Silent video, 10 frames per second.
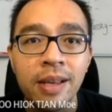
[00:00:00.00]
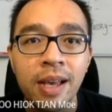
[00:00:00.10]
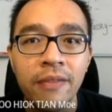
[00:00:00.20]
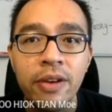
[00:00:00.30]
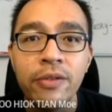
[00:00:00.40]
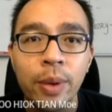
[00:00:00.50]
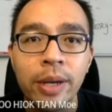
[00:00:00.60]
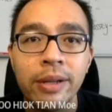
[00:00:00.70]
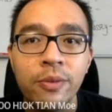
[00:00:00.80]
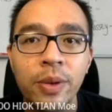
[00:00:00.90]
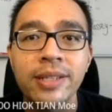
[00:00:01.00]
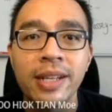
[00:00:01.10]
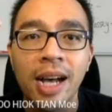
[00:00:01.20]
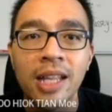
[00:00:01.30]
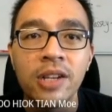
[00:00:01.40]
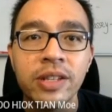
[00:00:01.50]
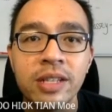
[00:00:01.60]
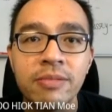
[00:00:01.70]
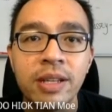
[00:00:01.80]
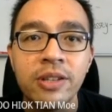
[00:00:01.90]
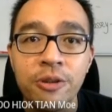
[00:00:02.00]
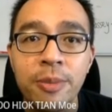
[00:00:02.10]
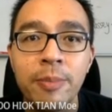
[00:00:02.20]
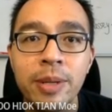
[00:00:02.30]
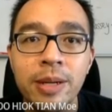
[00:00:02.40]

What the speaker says: Have you ever wondered what is the color of the display? Do you remember?